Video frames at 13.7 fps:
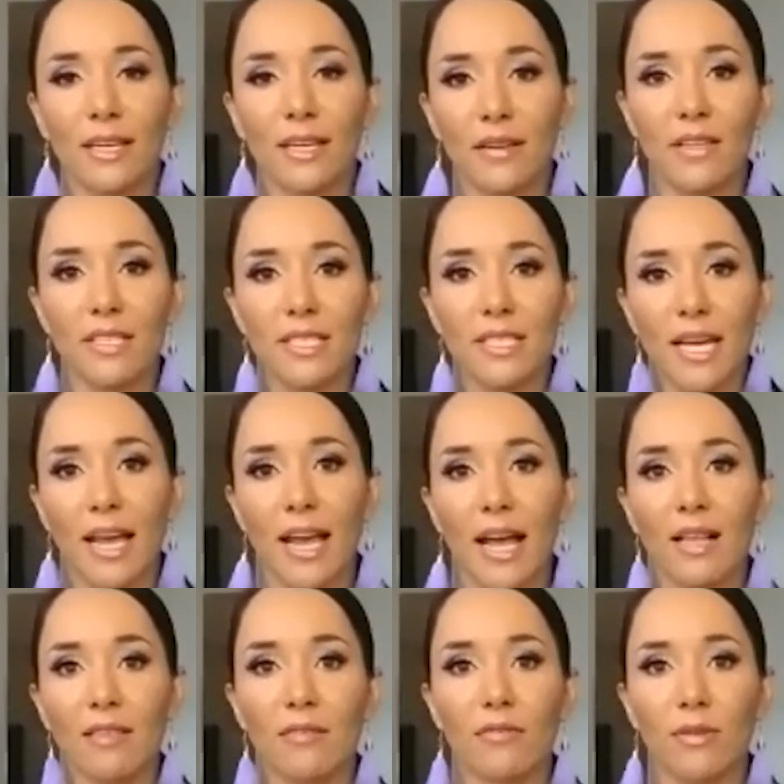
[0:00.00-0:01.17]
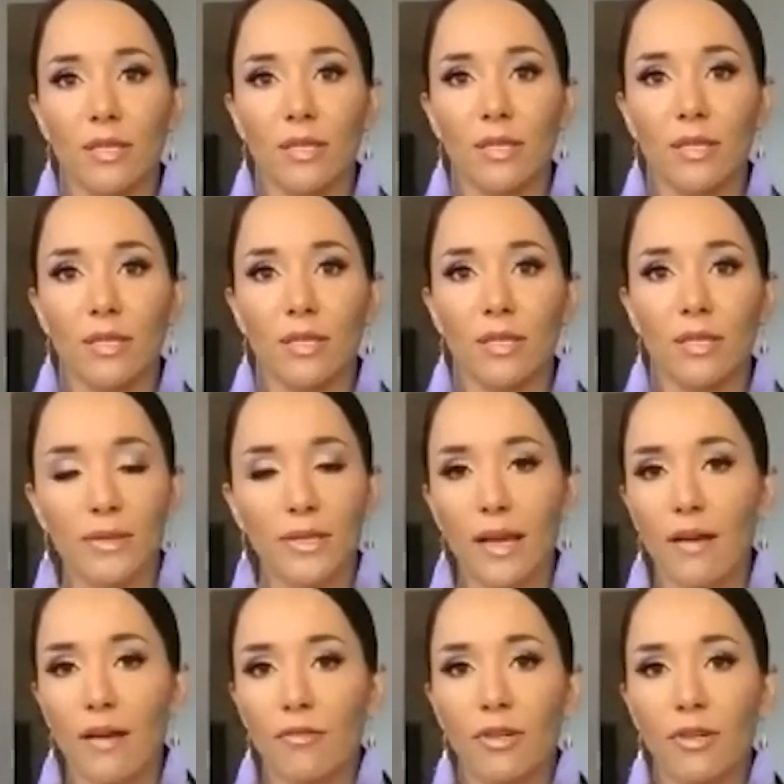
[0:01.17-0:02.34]
of the day, I live with a
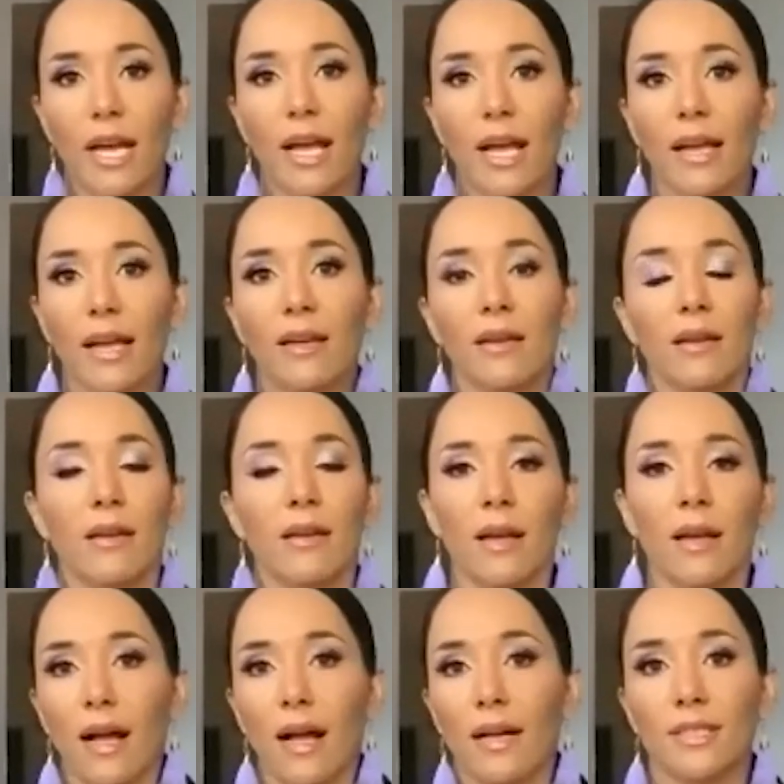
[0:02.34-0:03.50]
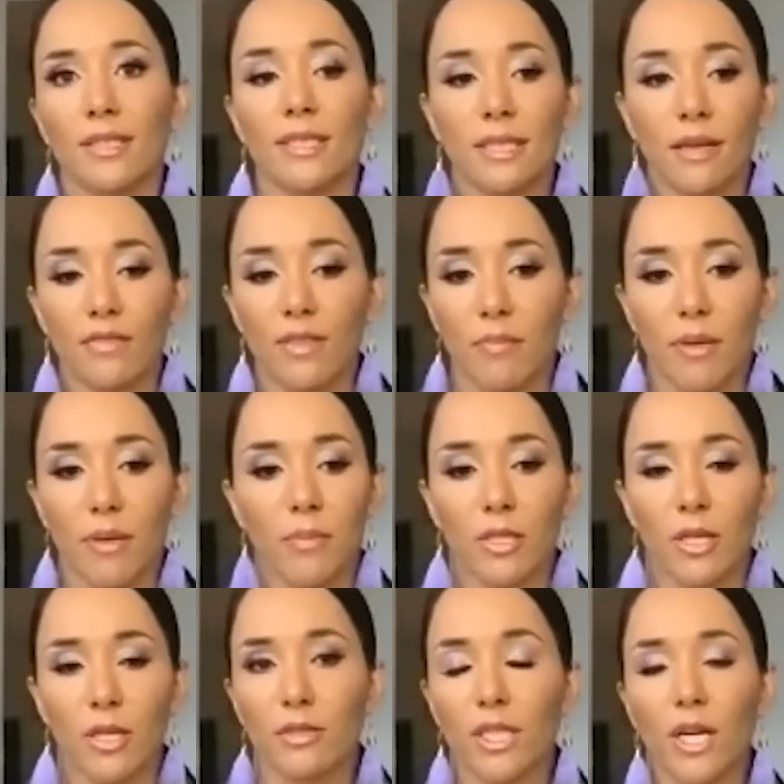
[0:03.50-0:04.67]
disability every day. Stuff that people
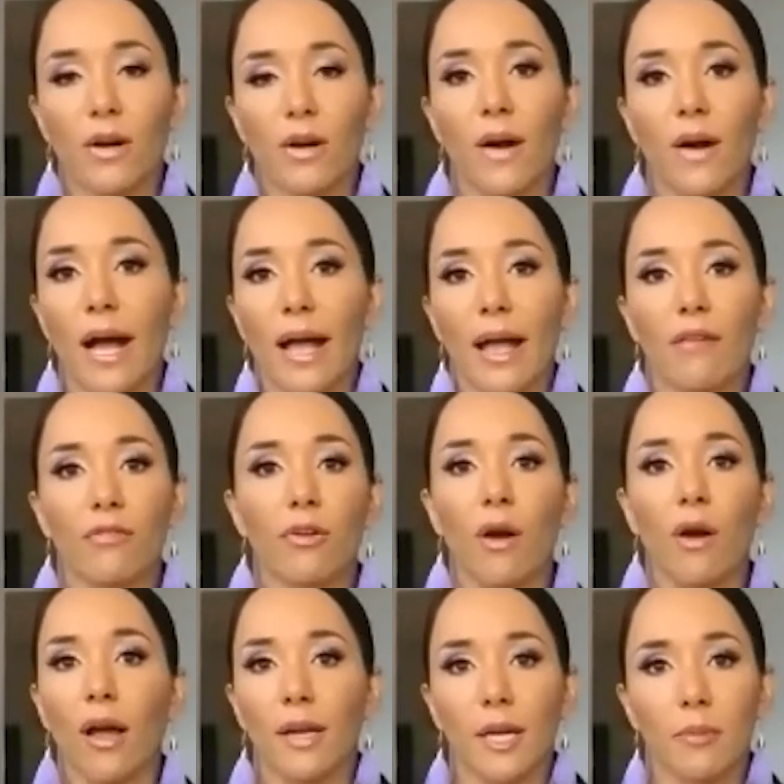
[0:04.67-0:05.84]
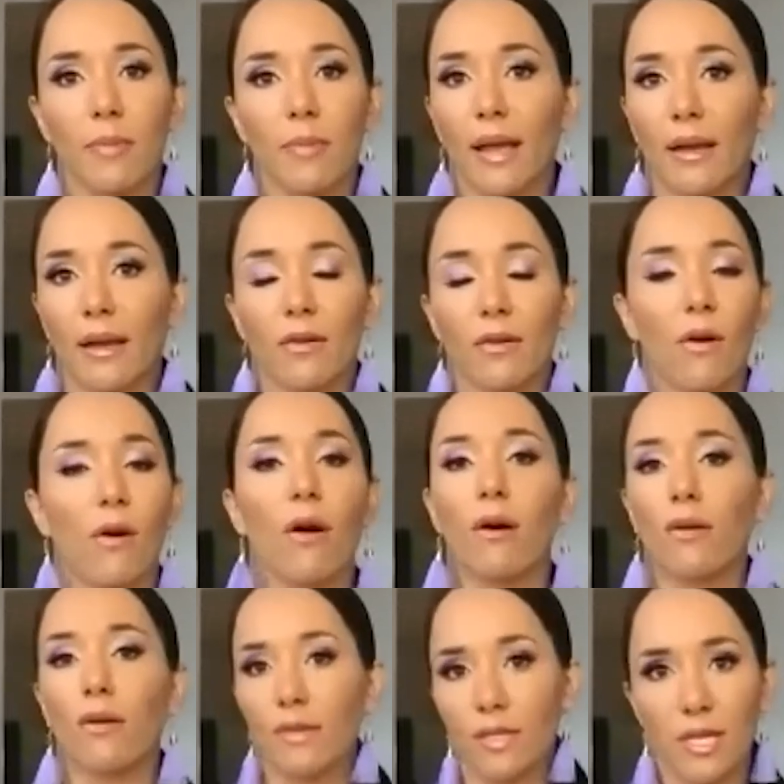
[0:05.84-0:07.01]
don't know. I have chronic pain all
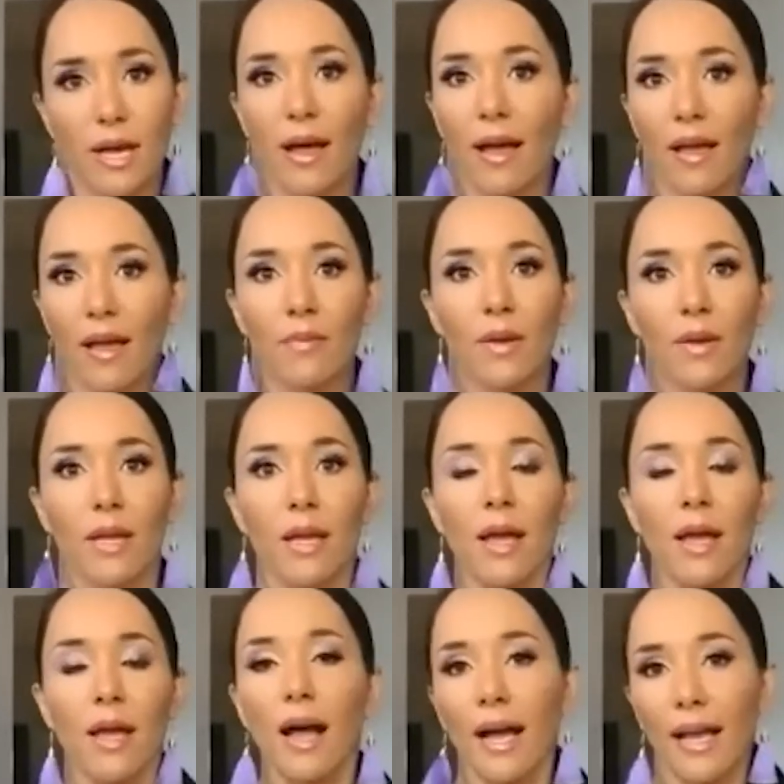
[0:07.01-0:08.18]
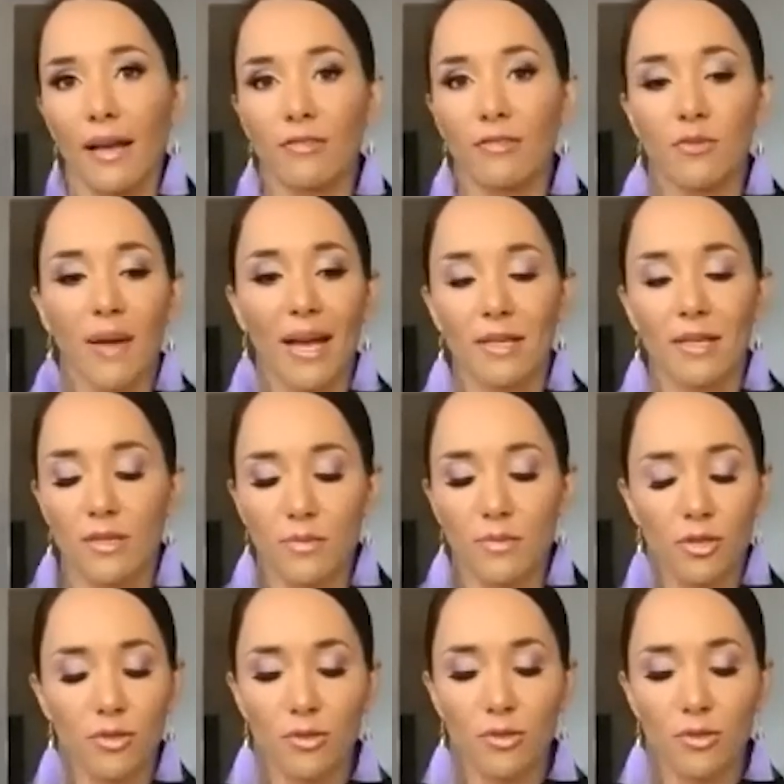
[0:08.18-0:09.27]
the time. I have spasms. There's so